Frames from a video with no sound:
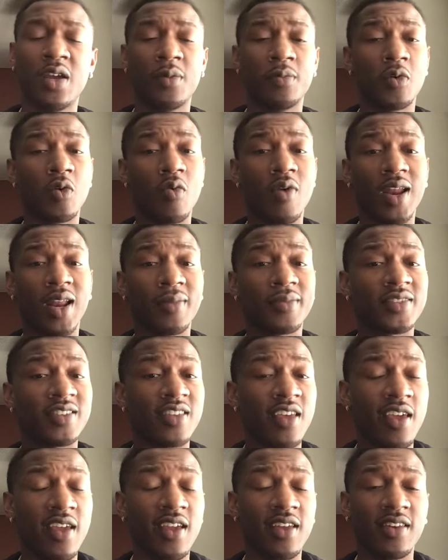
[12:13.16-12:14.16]
But what I'm
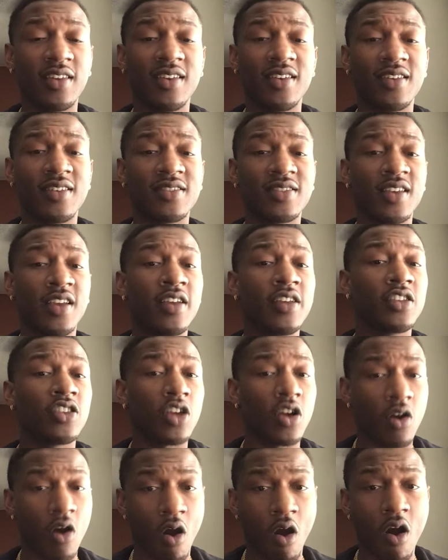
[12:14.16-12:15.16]
saying is
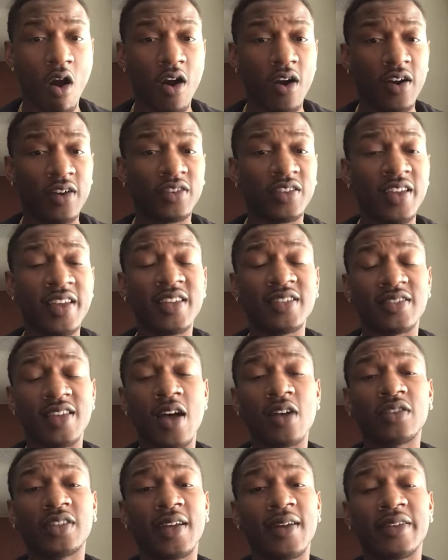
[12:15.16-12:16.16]
there are things
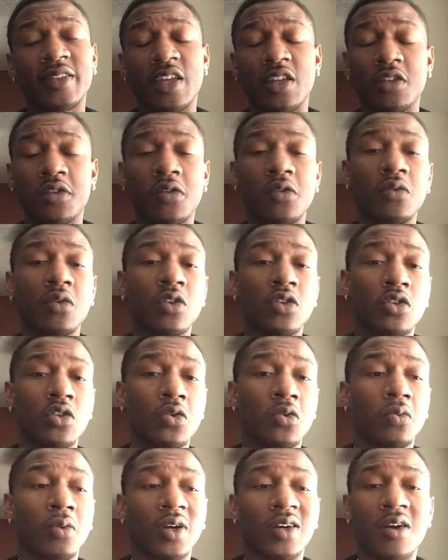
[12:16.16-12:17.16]
out there that you can do
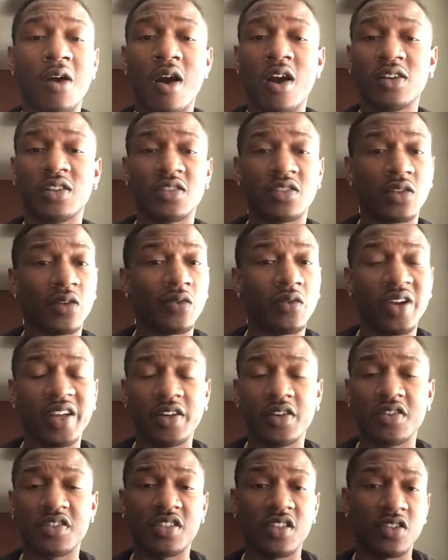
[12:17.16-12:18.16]
regardless of what
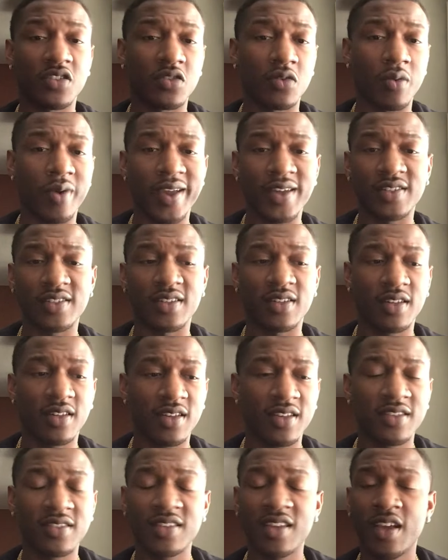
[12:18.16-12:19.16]
your situation
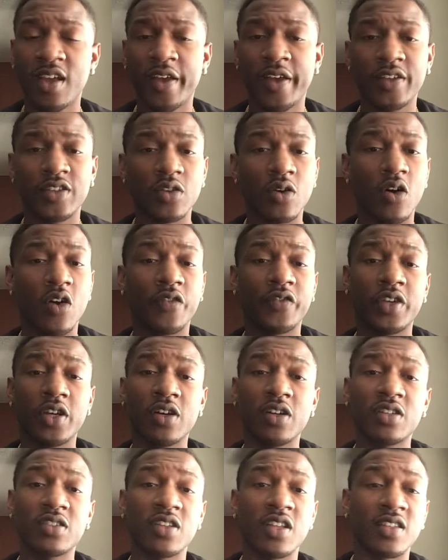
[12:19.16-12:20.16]
is. So if
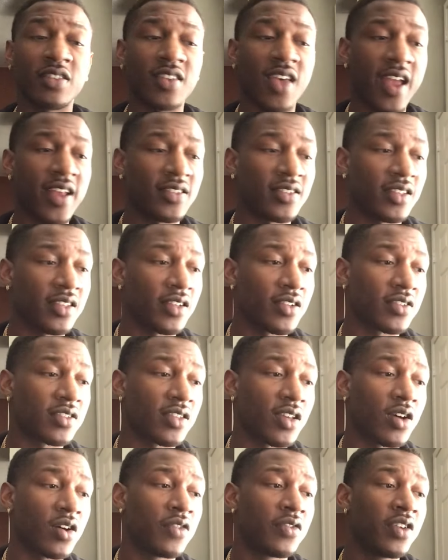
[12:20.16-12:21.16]
you're enticing
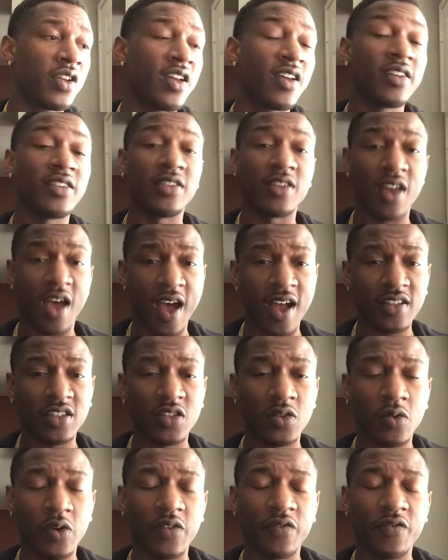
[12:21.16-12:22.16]
yourself not
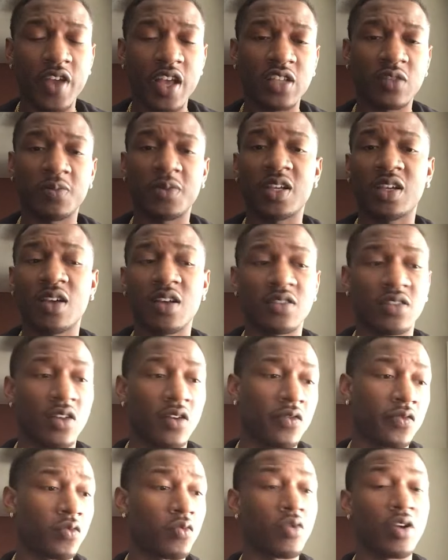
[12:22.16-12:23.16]
to invest because
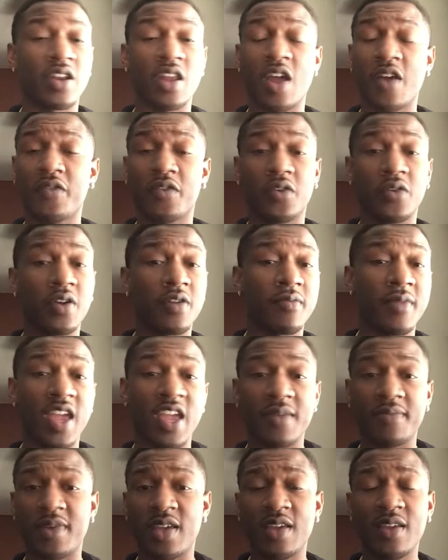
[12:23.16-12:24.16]
of whatever it may
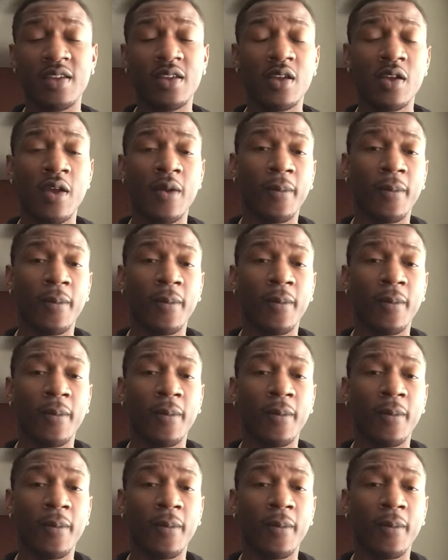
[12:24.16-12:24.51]
be,